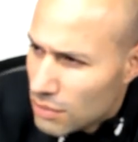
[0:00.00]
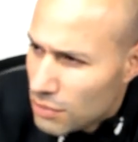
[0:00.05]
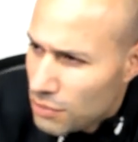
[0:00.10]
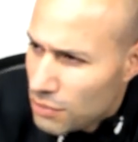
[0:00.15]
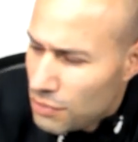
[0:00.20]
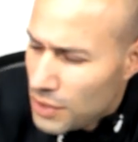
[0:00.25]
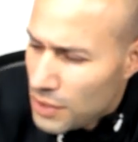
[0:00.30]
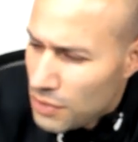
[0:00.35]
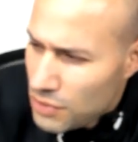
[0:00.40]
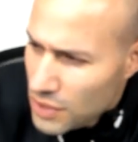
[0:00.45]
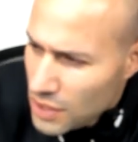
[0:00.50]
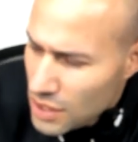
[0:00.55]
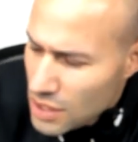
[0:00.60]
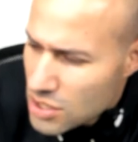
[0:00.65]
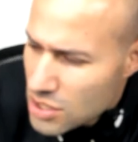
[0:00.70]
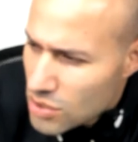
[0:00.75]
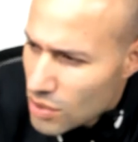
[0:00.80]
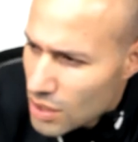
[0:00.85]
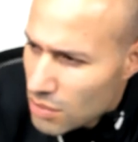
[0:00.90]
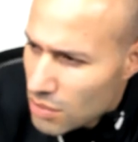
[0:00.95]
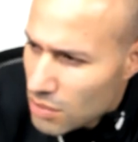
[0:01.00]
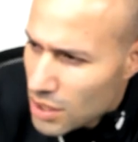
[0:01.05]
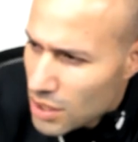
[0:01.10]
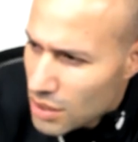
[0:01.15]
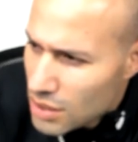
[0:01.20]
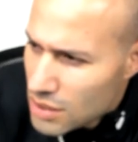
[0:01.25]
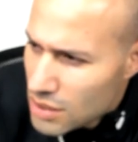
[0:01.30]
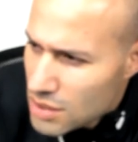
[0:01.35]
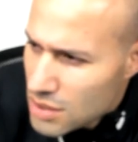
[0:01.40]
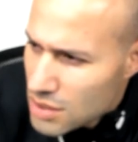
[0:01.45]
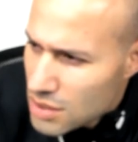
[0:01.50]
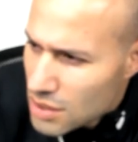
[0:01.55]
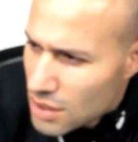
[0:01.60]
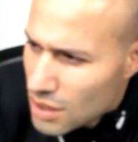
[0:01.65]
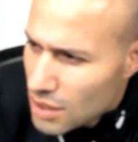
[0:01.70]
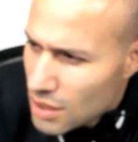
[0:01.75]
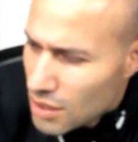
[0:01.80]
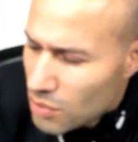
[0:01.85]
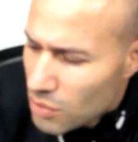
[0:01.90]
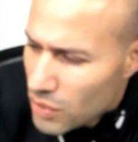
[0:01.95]
50 square meters,
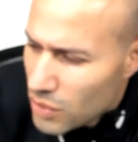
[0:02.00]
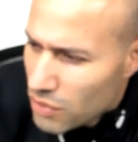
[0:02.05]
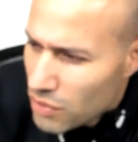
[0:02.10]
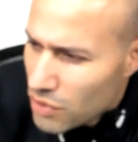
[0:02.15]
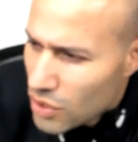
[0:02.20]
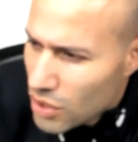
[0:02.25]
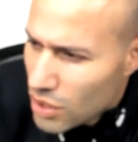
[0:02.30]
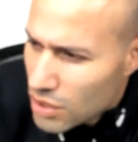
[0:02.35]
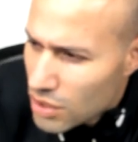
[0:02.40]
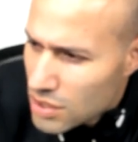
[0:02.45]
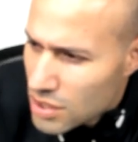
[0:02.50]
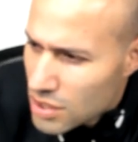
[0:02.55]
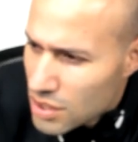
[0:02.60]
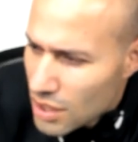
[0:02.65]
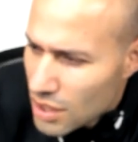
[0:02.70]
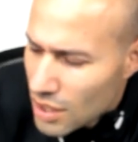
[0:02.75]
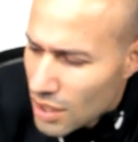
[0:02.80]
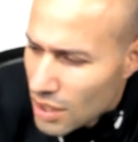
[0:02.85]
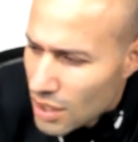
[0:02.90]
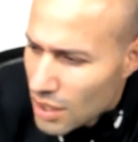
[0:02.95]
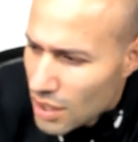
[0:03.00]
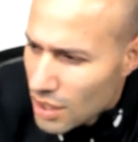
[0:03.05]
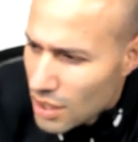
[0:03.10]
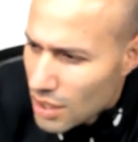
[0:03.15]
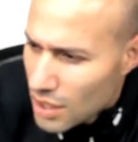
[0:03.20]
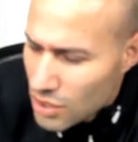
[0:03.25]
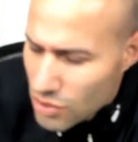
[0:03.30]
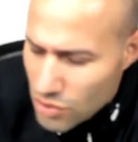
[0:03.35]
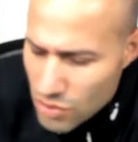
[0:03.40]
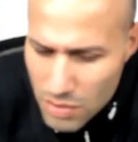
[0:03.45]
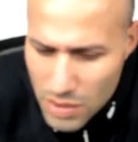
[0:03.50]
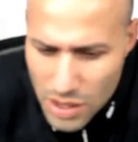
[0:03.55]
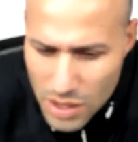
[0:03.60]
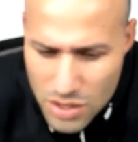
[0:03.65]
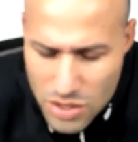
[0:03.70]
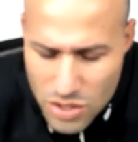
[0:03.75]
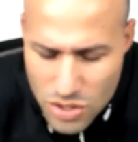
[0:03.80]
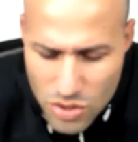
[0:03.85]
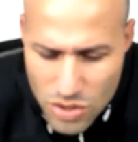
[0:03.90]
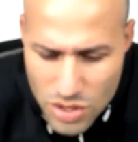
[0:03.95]
and then we've got 100
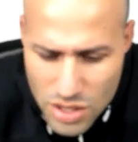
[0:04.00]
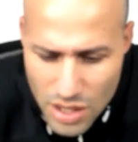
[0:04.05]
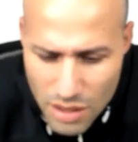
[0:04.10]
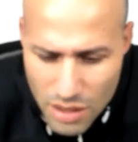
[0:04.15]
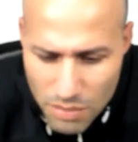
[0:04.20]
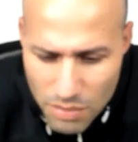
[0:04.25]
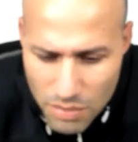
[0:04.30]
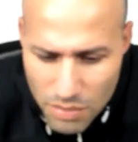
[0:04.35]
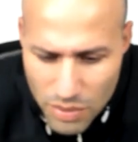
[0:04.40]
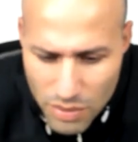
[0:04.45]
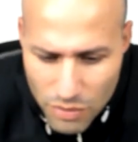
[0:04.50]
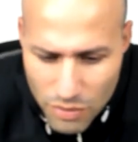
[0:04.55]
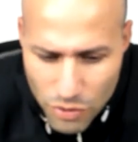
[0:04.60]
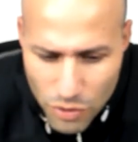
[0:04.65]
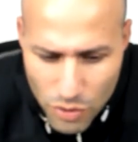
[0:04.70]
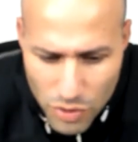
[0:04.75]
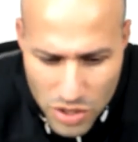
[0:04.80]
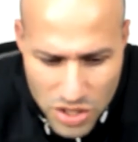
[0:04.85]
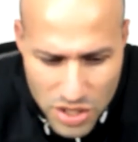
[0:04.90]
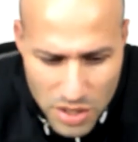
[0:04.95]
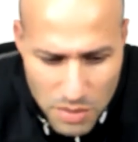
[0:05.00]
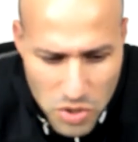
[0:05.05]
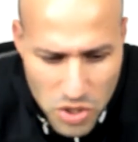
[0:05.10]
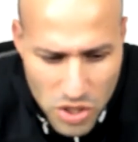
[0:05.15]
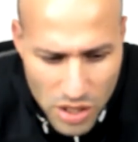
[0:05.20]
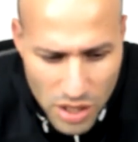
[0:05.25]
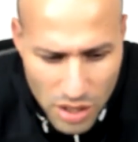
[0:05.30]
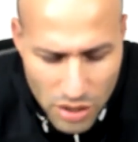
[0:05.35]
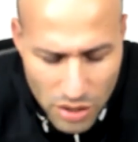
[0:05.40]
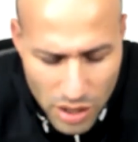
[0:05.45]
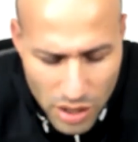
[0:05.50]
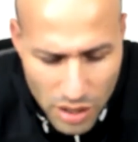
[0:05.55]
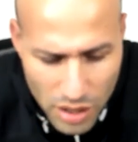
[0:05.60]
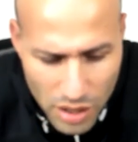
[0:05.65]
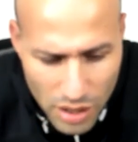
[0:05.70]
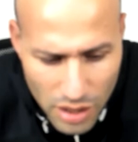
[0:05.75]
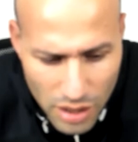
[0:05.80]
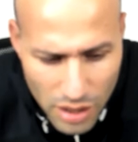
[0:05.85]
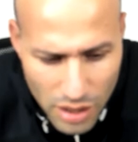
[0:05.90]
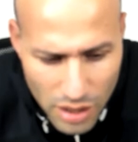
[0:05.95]
meters used up for reception area.
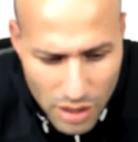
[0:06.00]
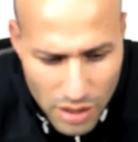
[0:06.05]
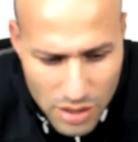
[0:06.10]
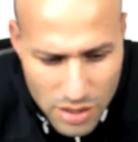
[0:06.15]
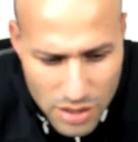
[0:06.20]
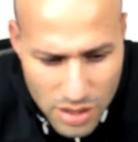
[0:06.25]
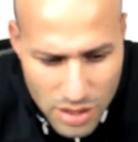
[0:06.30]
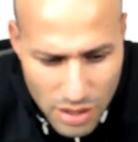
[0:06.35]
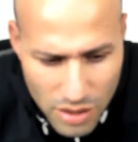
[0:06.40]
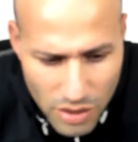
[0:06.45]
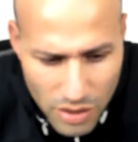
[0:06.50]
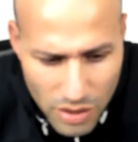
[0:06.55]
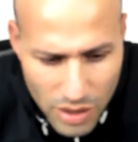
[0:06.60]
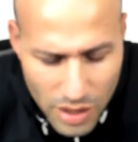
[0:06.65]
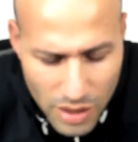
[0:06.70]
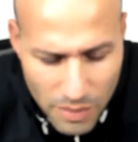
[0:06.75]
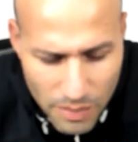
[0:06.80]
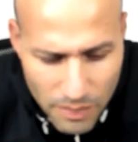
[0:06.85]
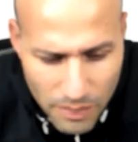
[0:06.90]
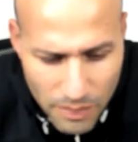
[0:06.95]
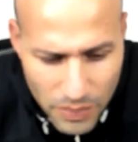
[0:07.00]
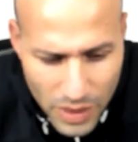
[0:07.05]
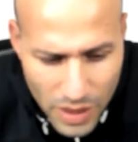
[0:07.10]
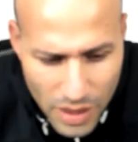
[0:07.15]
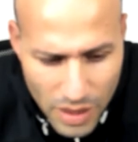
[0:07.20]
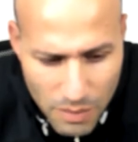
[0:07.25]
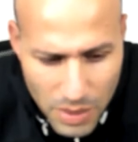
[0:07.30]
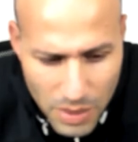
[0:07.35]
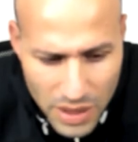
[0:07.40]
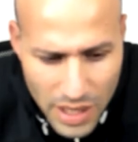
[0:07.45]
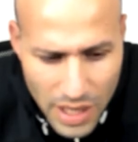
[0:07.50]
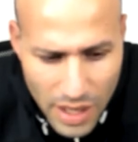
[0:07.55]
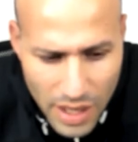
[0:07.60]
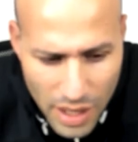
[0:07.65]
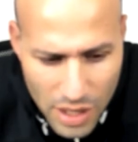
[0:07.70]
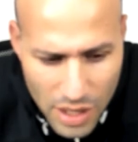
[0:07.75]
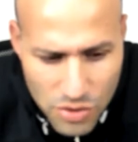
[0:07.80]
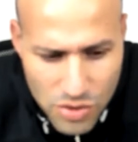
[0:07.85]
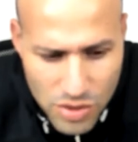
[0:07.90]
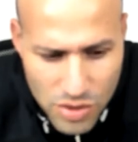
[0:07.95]
So, but that
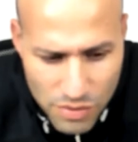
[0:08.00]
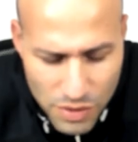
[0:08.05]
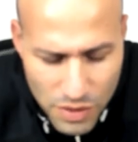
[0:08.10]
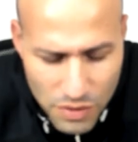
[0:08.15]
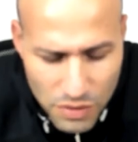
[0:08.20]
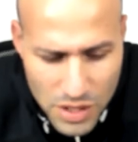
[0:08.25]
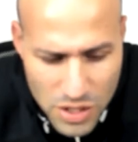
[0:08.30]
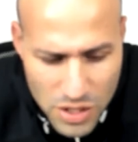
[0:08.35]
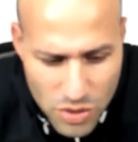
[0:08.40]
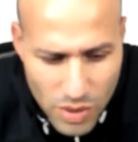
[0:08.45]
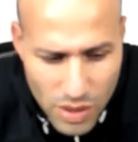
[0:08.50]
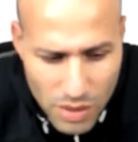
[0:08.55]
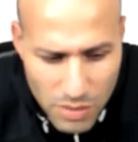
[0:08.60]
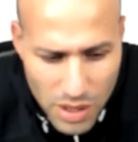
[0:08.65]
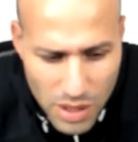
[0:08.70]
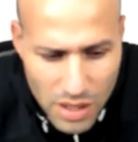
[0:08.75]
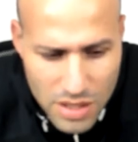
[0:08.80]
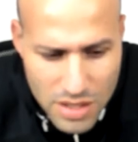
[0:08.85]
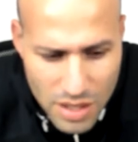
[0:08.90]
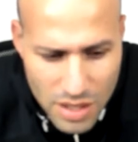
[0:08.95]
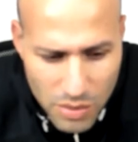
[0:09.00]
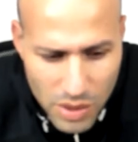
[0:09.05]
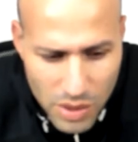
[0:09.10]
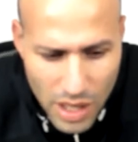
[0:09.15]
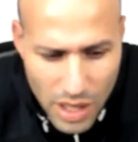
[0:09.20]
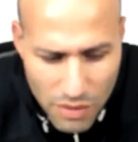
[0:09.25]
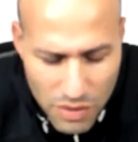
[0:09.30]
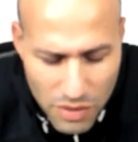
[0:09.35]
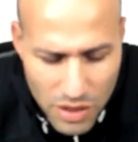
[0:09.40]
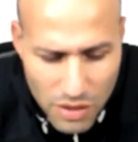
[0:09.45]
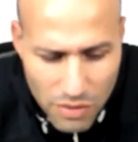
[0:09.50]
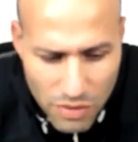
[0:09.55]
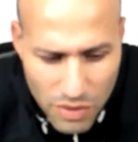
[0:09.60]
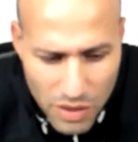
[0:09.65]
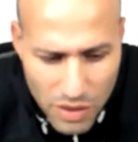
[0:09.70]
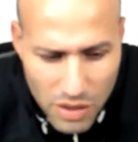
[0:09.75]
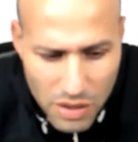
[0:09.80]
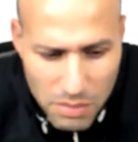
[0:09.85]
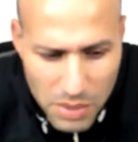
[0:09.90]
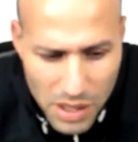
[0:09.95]
150 square meters that we have in the
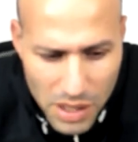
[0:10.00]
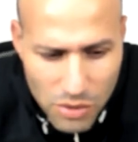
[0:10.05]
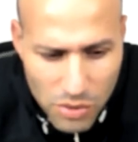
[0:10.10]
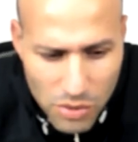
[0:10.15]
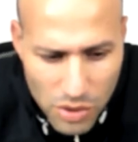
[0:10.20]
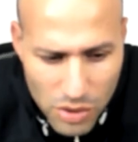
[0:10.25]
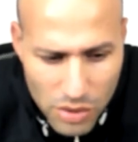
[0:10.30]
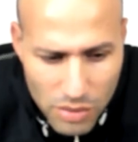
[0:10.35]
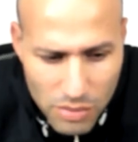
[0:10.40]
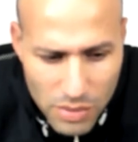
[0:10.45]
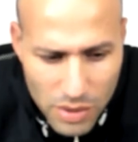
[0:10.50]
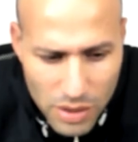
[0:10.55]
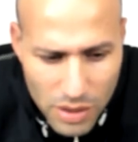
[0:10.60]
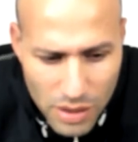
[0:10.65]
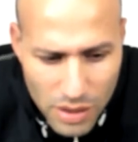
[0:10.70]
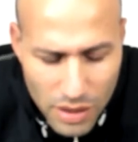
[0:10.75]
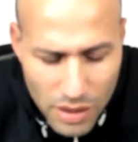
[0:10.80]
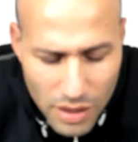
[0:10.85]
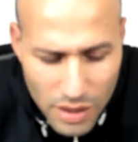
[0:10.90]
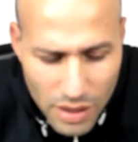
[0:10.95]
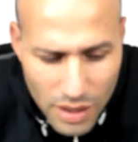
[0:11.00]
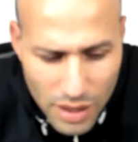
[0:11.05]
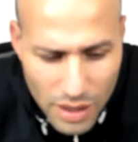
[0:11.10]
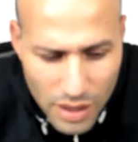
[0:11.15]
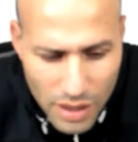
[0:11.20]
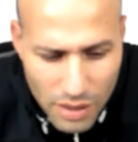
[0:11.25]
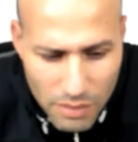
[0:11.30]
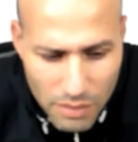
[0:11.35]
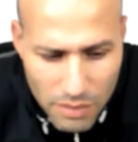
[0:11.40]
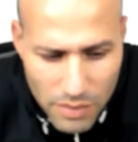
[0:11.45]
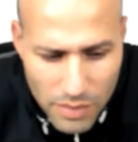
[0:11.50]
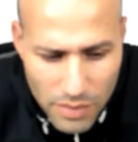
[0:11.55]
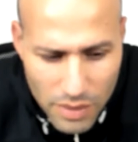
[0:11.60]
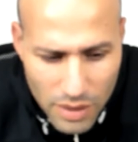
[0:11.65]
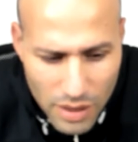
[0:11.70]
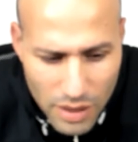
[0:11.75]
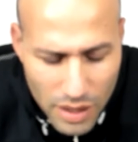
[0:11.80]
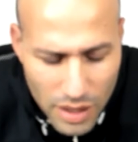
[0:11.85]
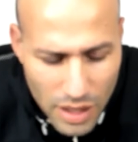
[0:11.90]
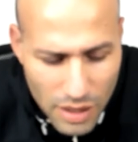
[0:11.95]
very big room,
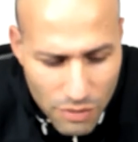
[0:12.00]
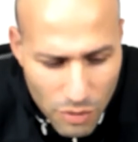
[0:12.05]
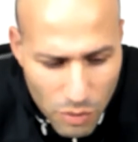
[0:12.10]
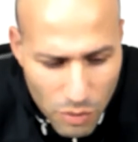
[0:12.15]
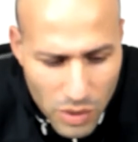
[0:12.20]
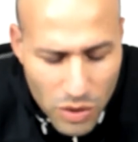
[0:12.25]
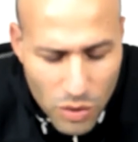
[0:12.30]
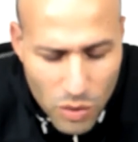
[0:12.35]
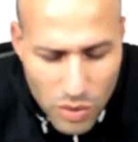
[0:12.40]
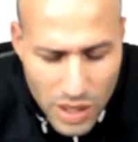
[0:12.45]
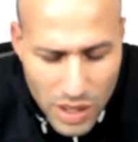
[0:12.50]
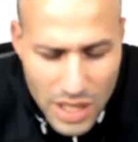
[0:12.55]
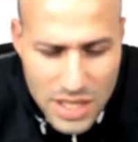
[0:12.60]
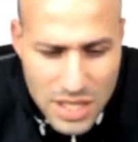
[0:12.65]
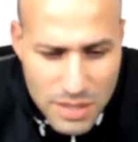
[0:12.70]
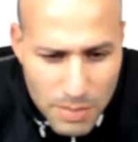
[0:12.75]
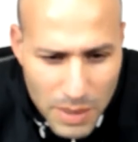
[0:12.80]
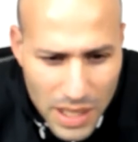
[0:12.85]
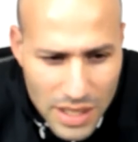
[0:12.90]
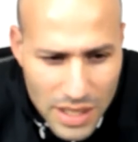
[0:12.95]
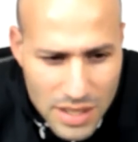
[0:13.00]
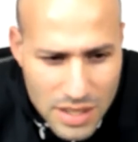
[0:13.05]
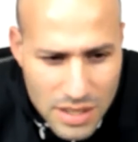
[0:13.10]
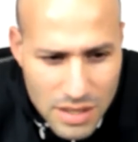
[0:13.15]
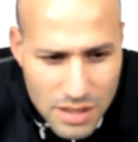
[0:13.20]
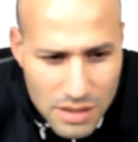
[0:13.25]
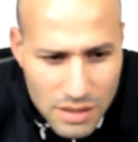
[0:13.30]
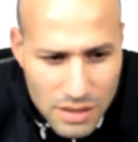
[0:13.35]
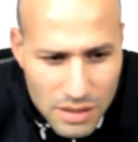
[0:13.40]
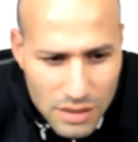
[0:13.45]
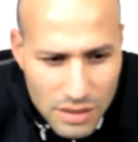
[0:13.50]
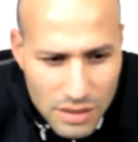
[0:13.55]
even with all that space,